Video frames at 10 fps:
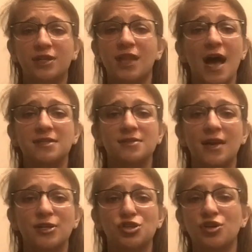the classes
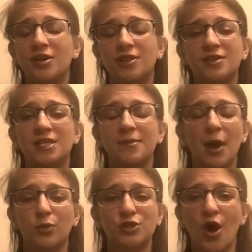I took and the team
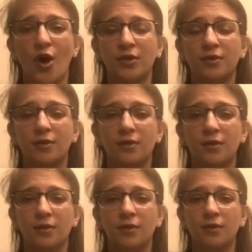I was on.
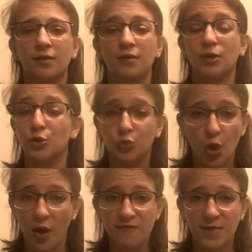You
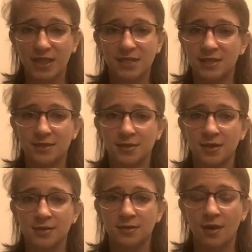know I've made the dean's
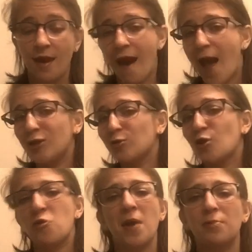list, and you
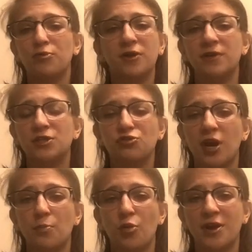know my previous
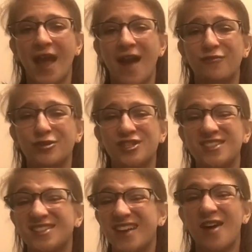grade point
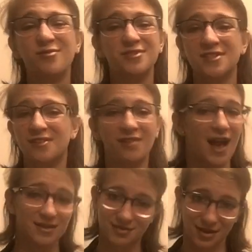averages down to the
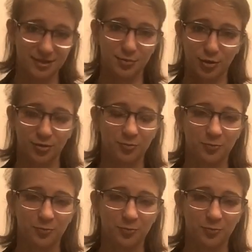last decimal.